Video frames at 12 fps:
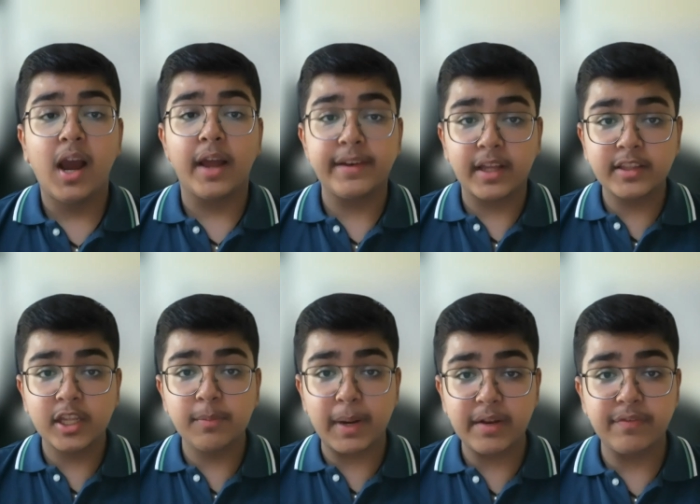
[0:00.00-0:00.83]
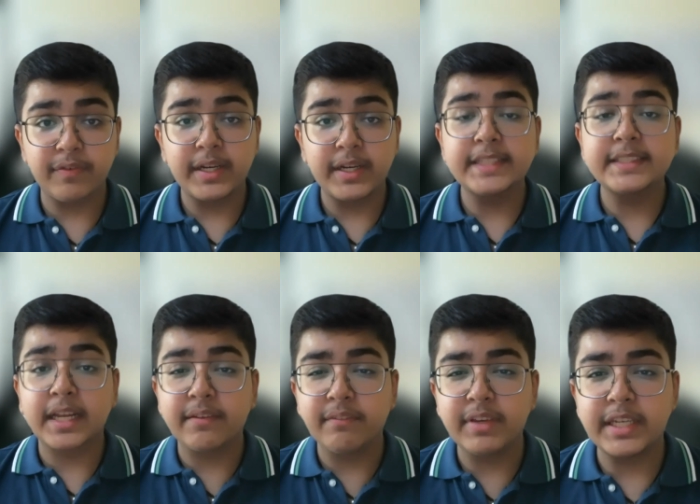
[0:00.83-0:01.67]
Another benefit is
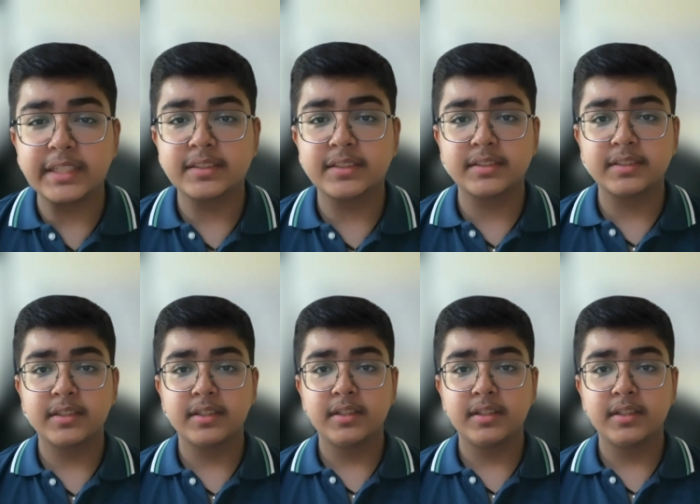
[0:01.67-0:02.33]
convenience.